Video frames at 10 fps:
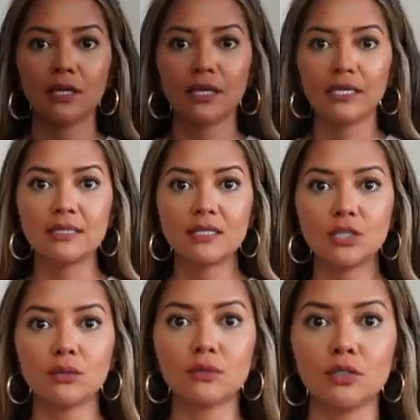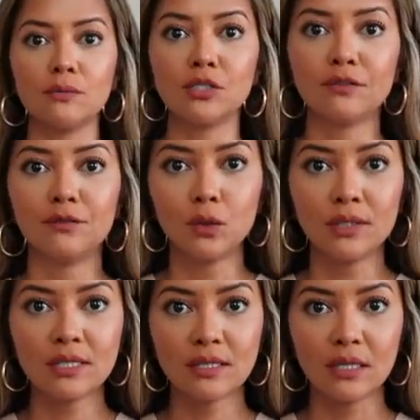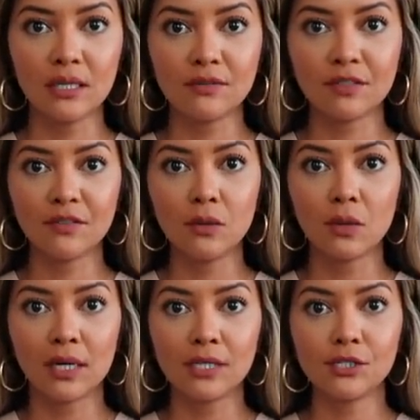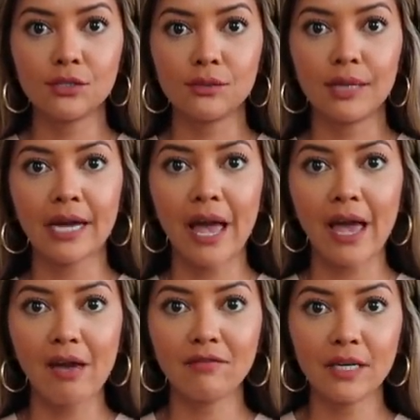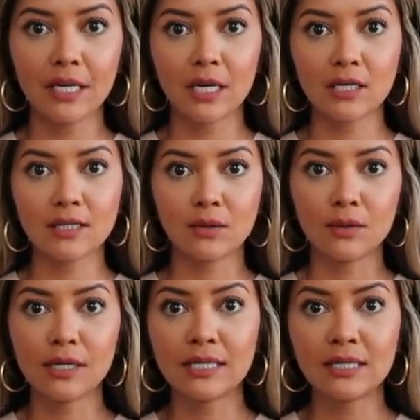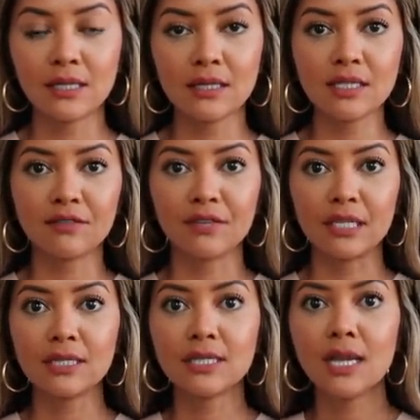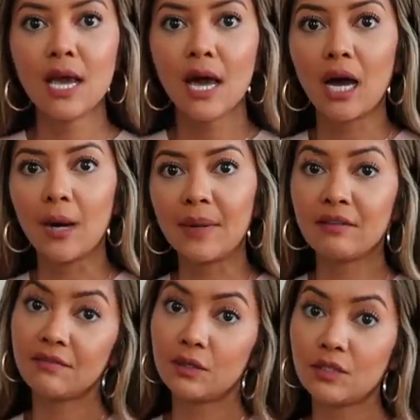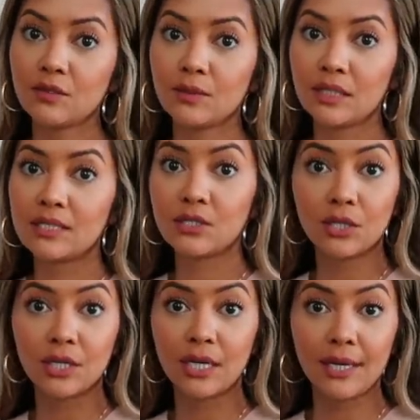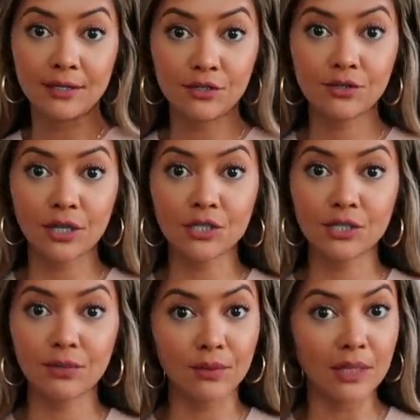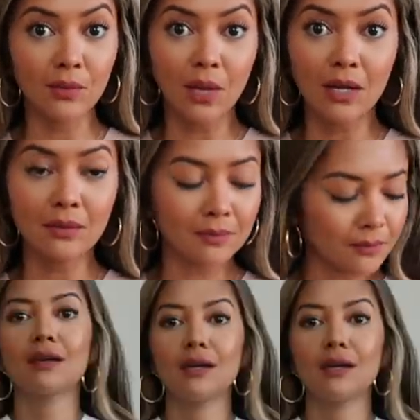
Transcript: There is still room to fold the sleeves if you wanted to, like I have here, so you can see the difference. And it feels really sturdy and structured really well.